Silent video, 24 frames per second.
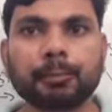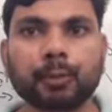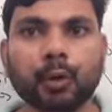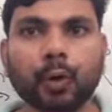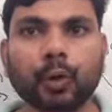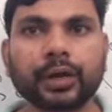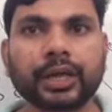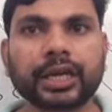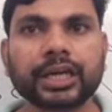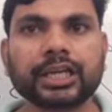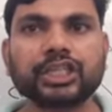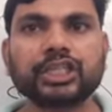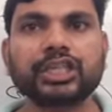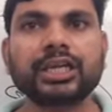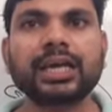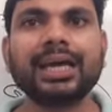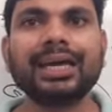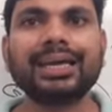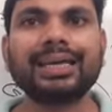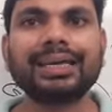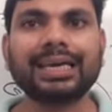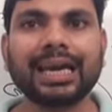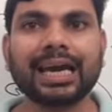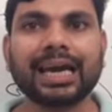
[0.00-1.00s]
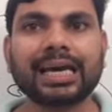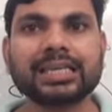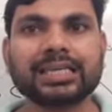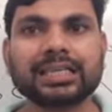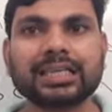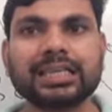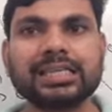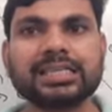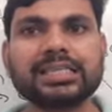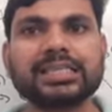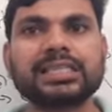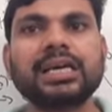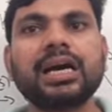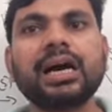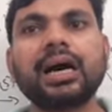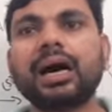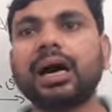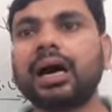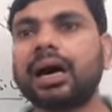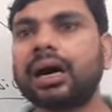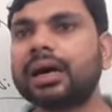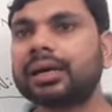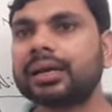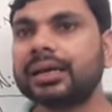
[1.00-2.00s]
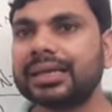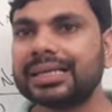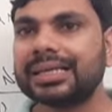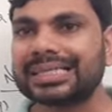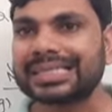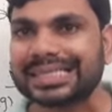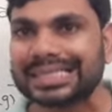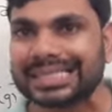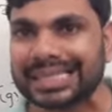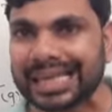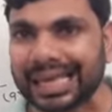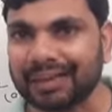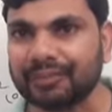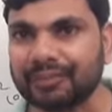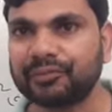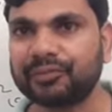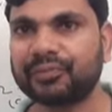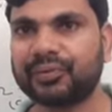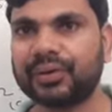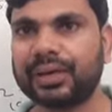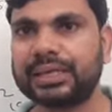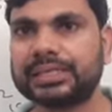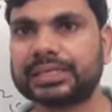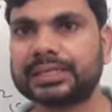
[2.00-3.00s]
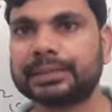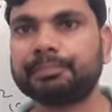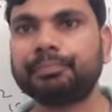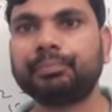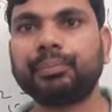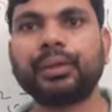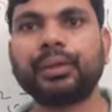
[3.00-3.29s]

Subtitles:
product, catalyst are in same phase.